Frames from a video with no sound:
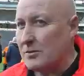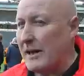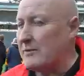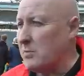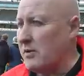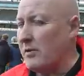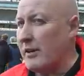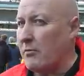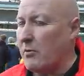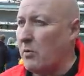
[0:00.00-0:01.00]
games, we've got
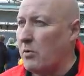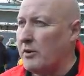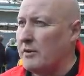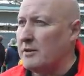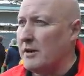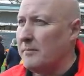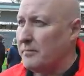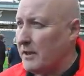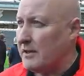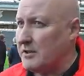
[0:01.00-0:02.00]
that reward, and
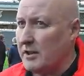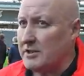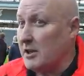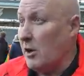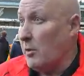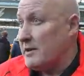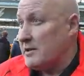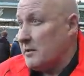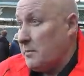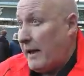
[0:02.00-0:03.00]
it's nice to go
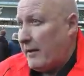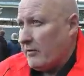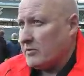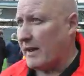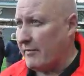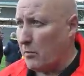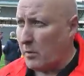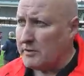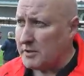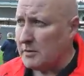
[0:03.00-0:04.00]
into the playoffs having
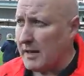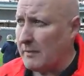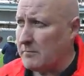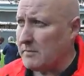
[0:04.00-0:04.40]
won two games.